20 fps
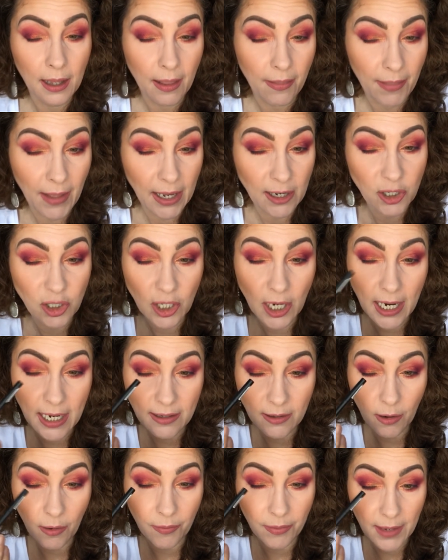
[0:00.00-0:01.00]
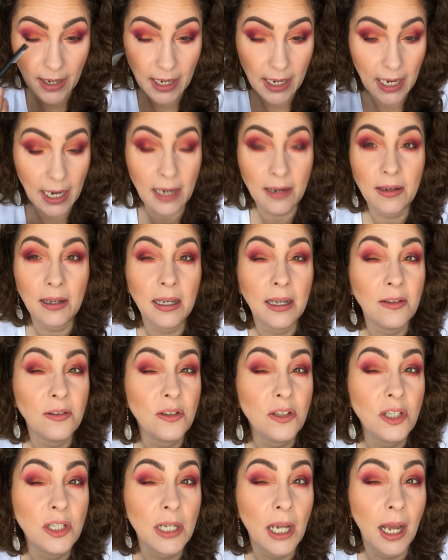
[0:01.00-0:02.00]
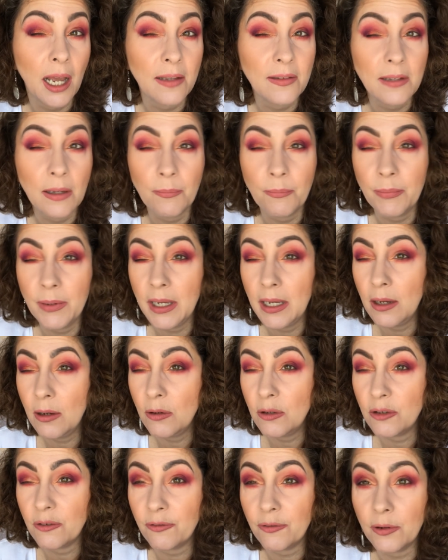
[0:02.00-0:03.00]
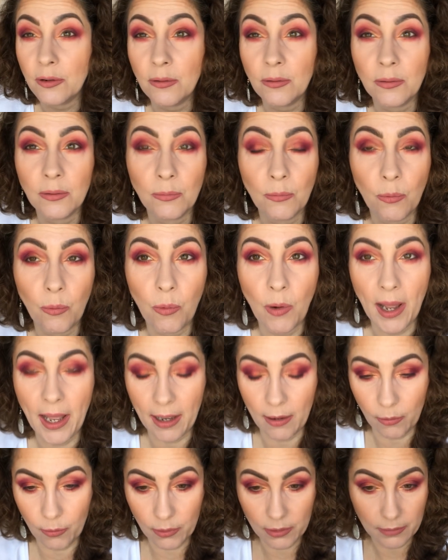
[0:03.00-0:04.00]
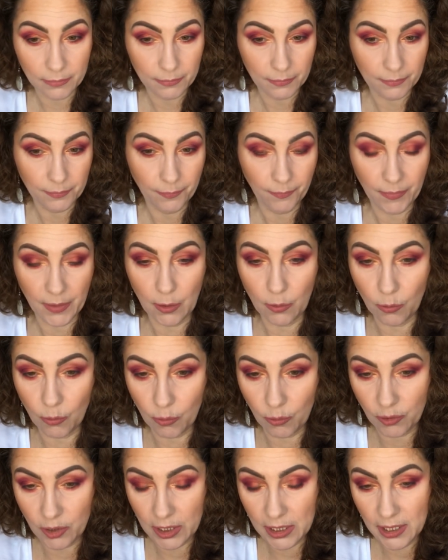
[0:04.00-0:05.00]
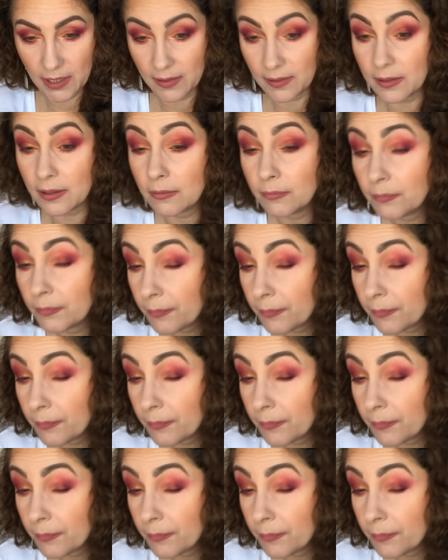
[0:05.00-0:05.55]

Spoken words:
that shade on the lid is just beautiful. Wow, gorgeous.